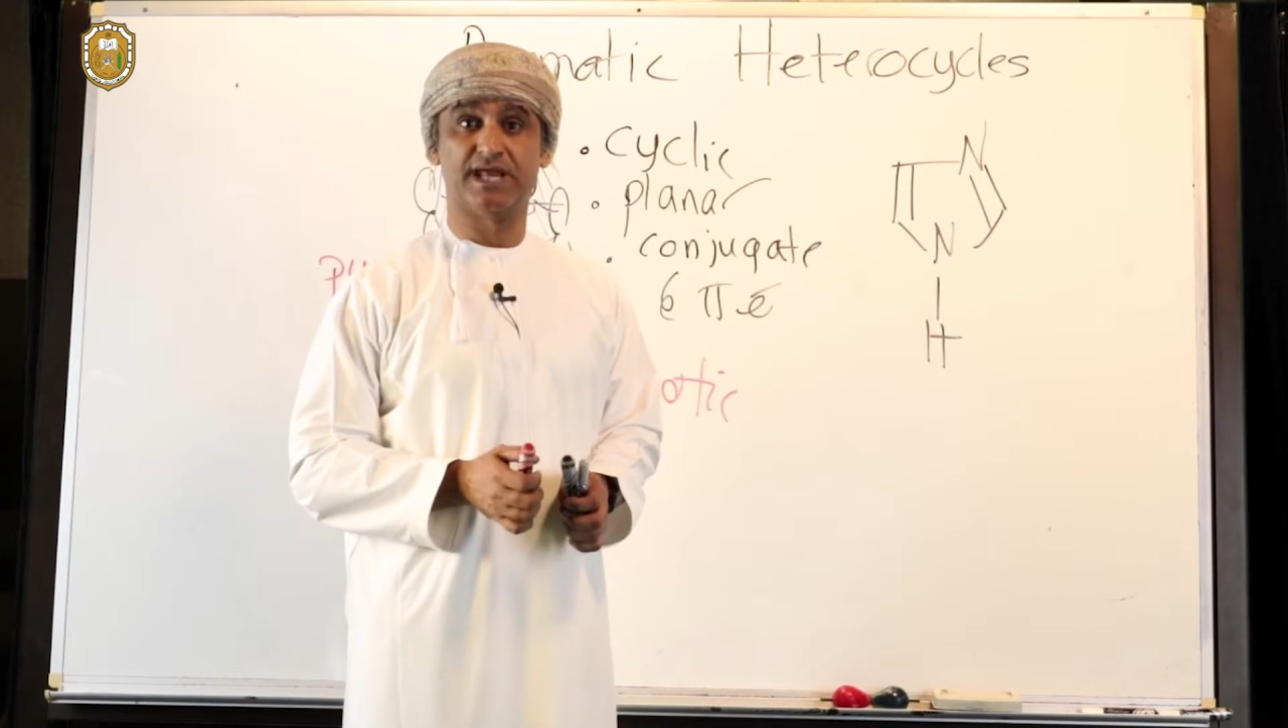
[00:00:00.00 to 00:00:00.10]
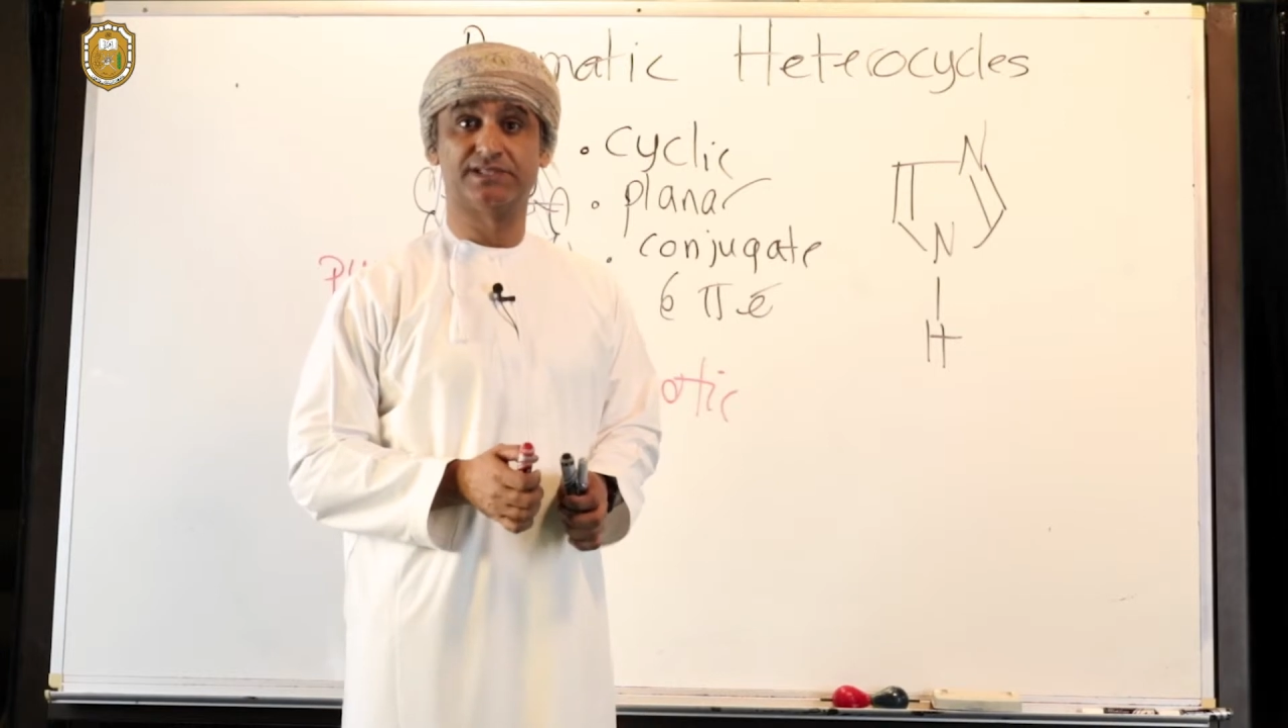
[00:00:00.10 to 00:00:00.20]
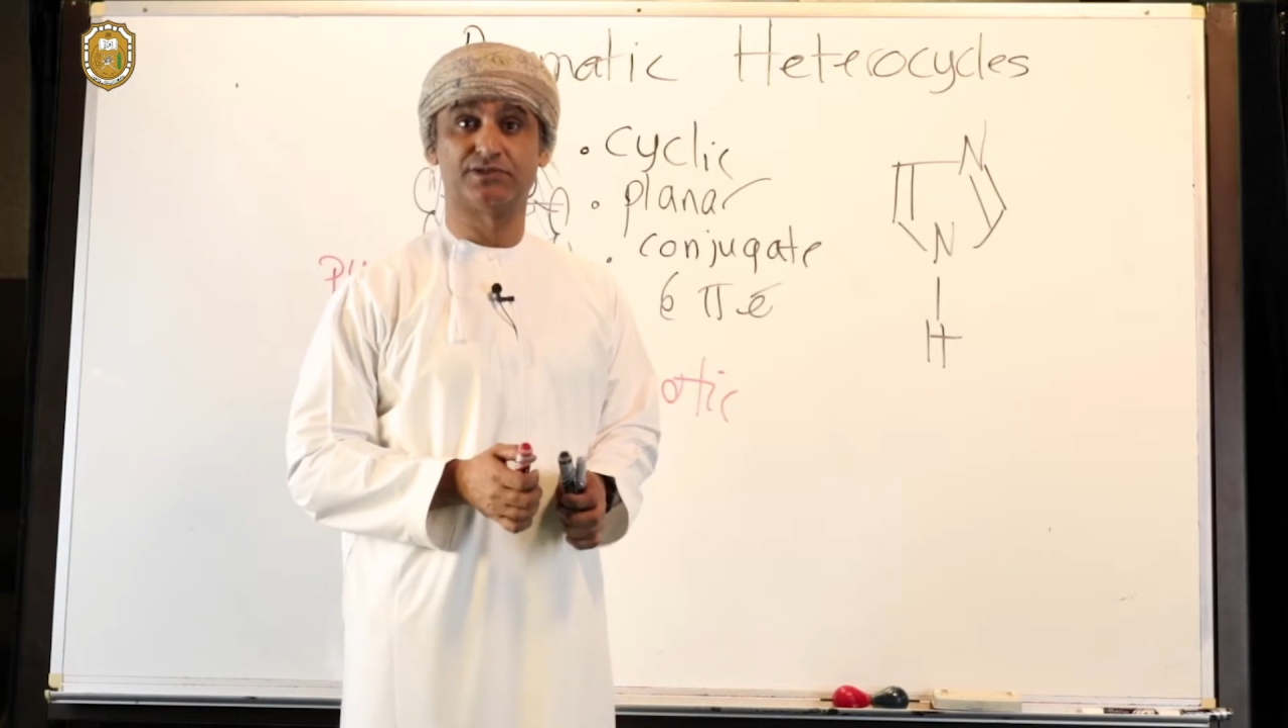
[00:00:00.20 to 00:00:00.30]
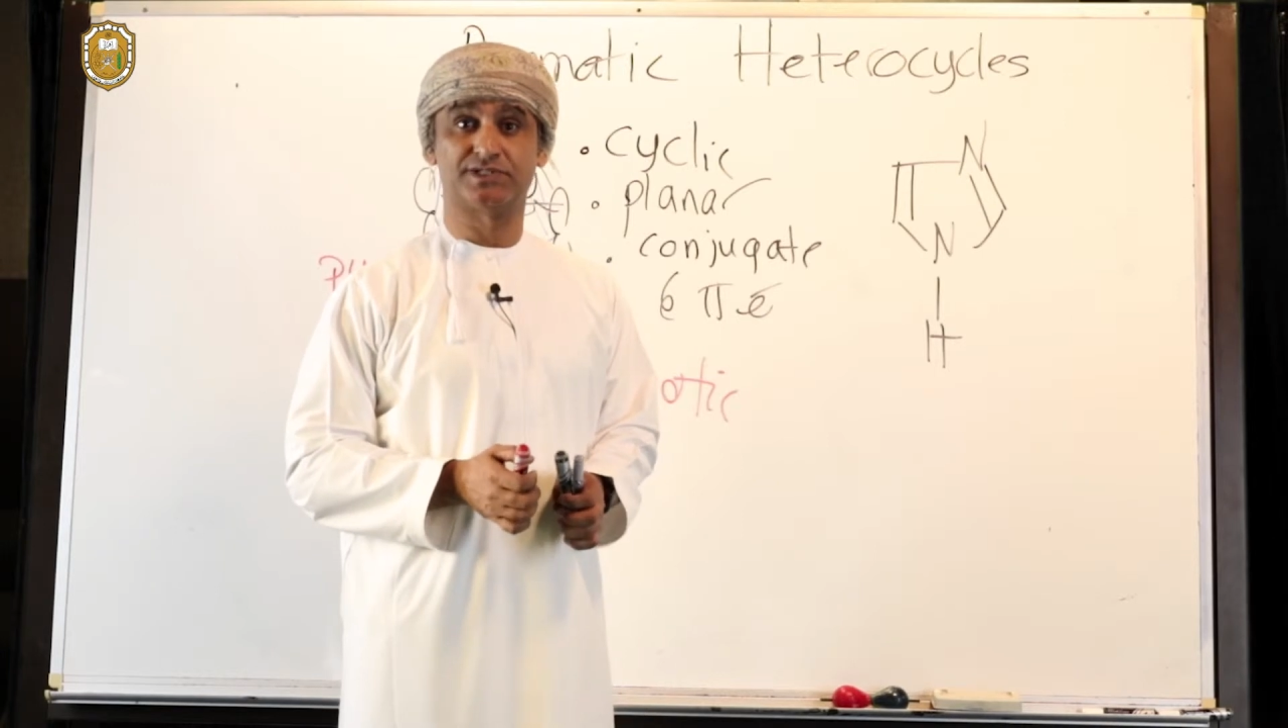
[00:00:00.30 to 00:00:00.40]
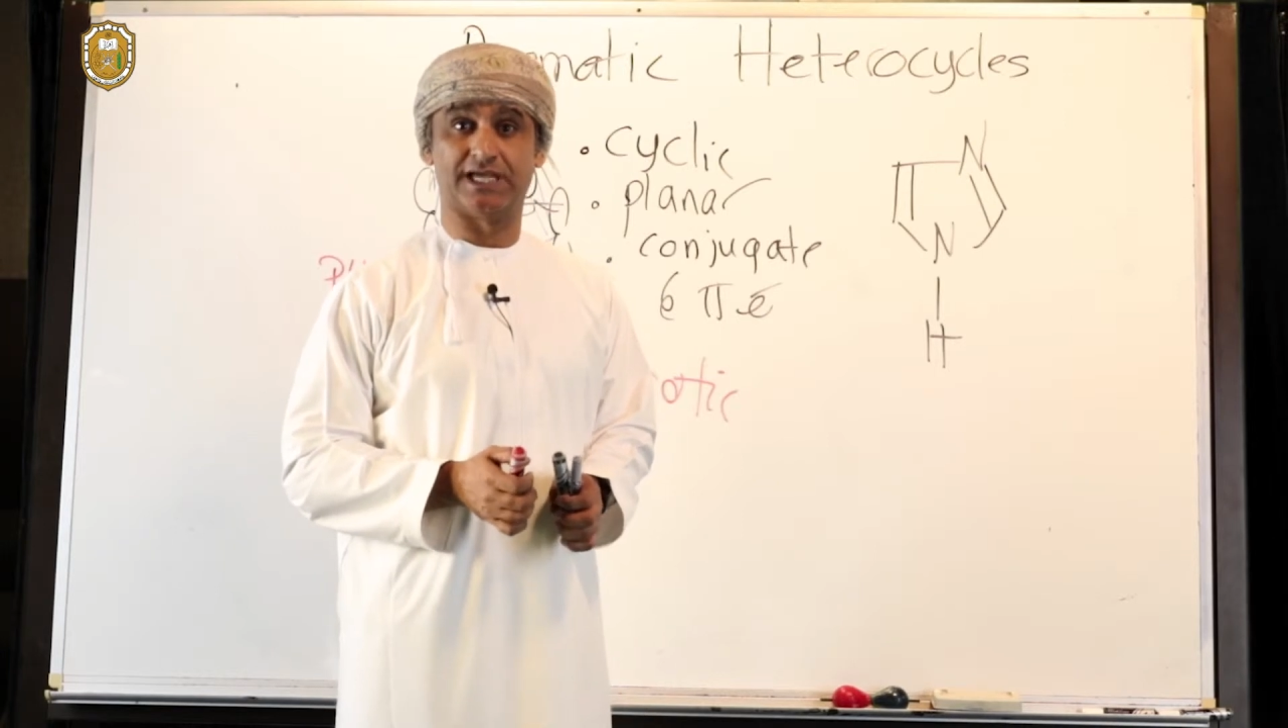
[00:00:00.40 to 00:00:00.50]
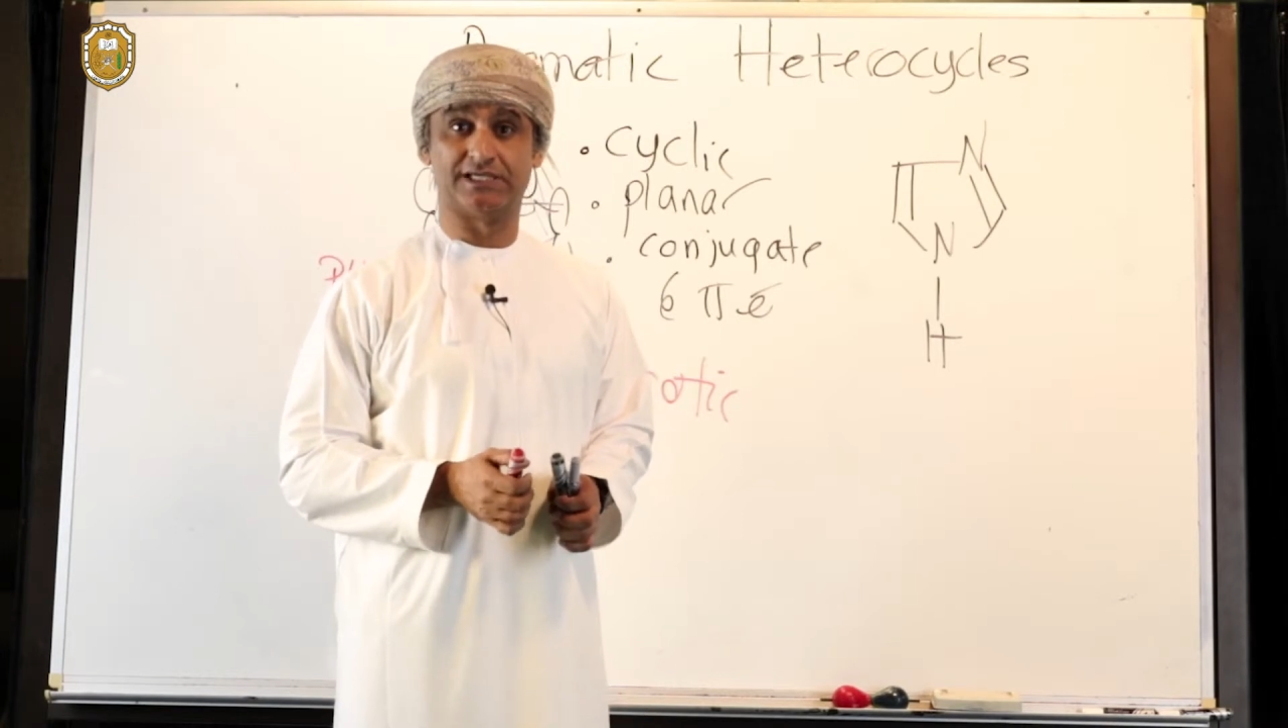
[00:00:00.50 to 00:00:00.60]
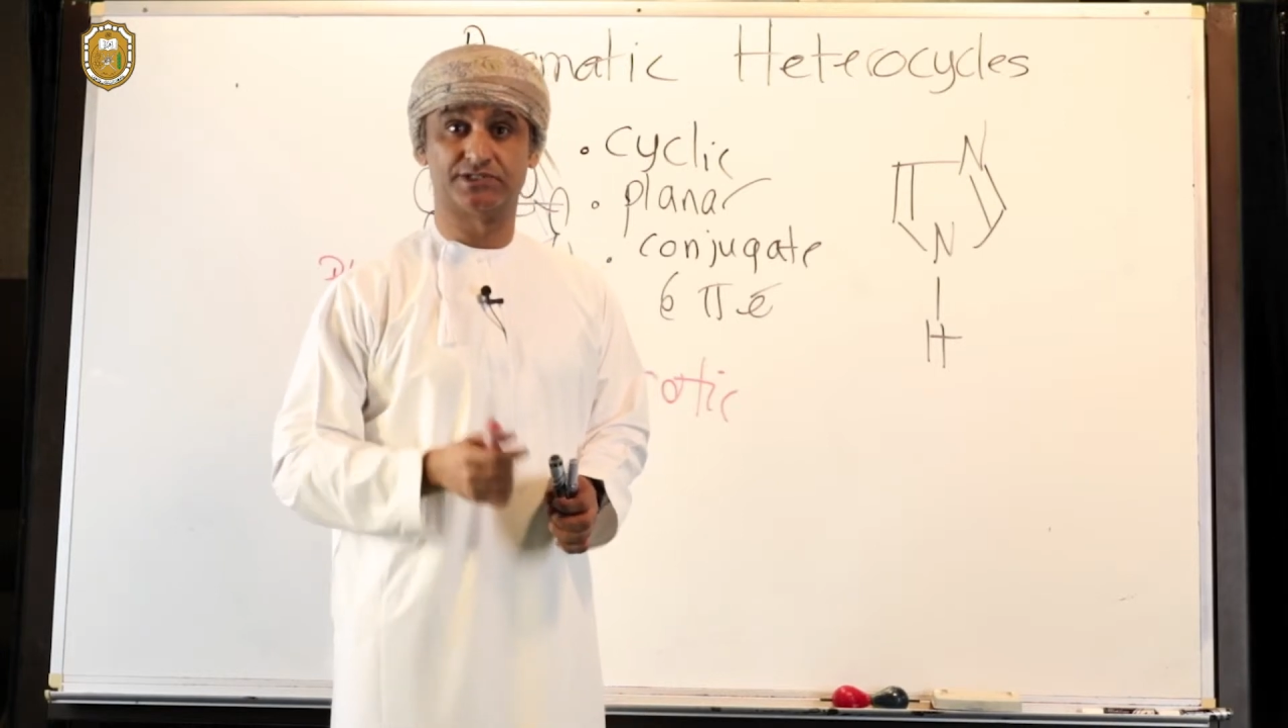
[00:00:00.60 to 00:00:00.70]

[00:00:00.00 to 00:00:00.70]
heterocycles